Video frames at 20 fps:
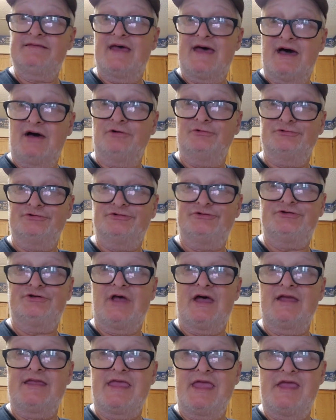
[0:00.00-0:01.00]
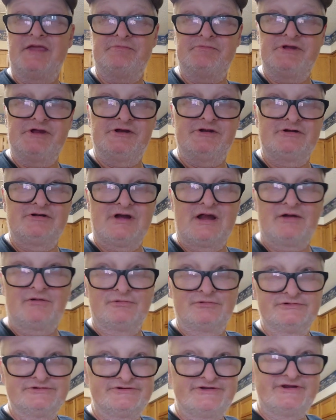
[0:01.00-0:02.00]
at the house. I came here. I
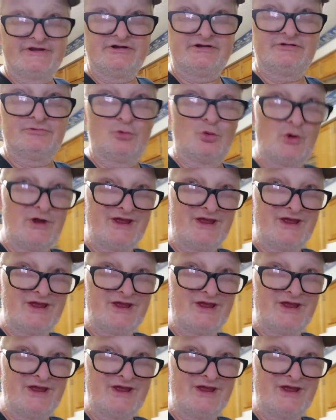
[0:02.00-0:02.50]
was here